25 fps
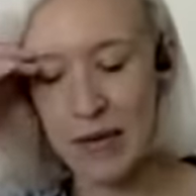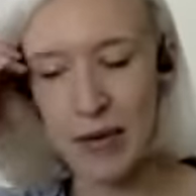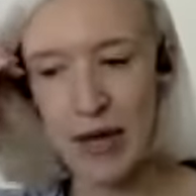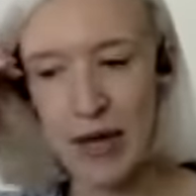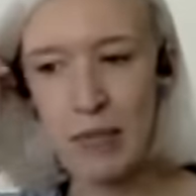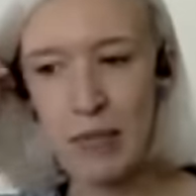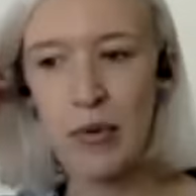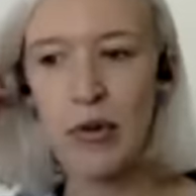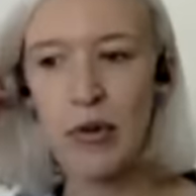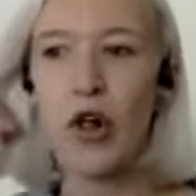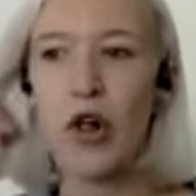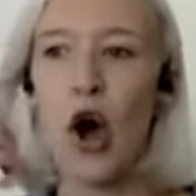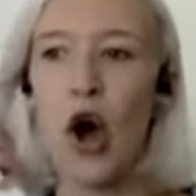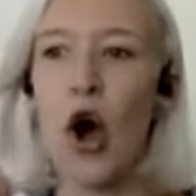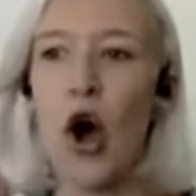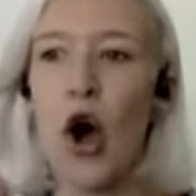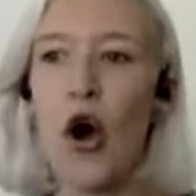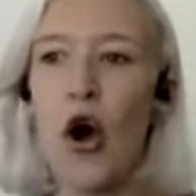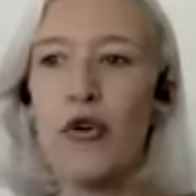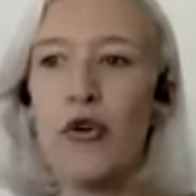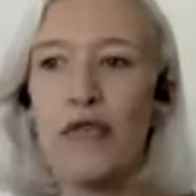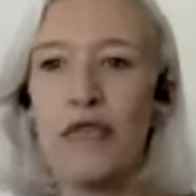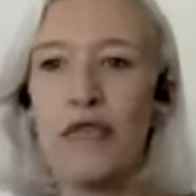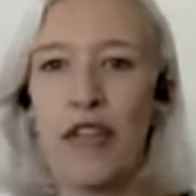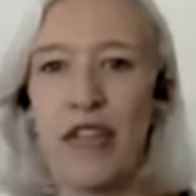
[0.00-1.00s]
People
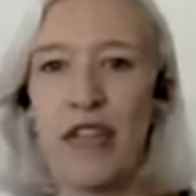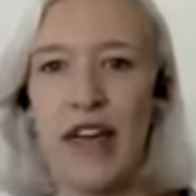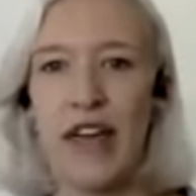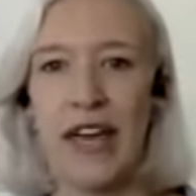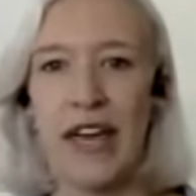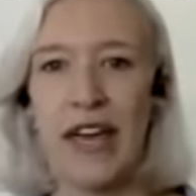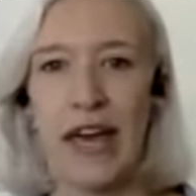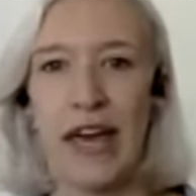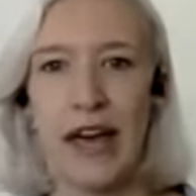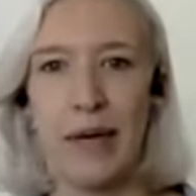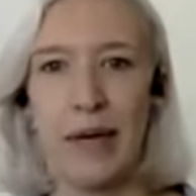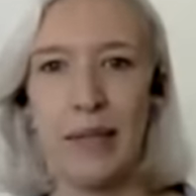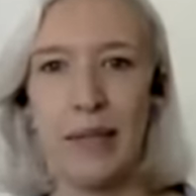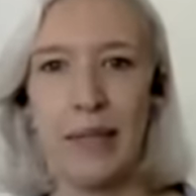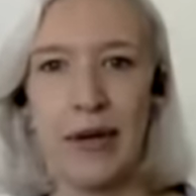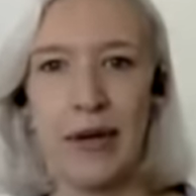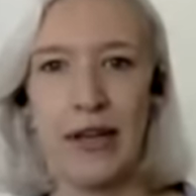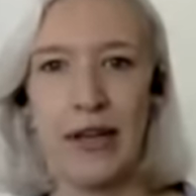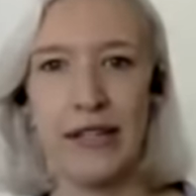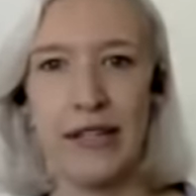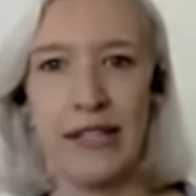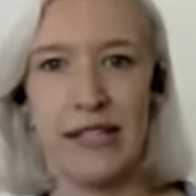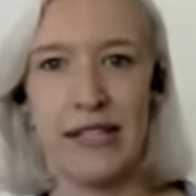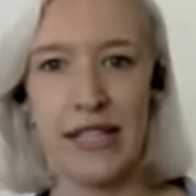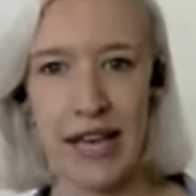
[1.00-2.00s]
overthink it
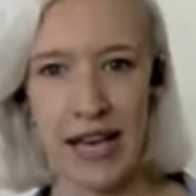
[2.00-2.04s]
because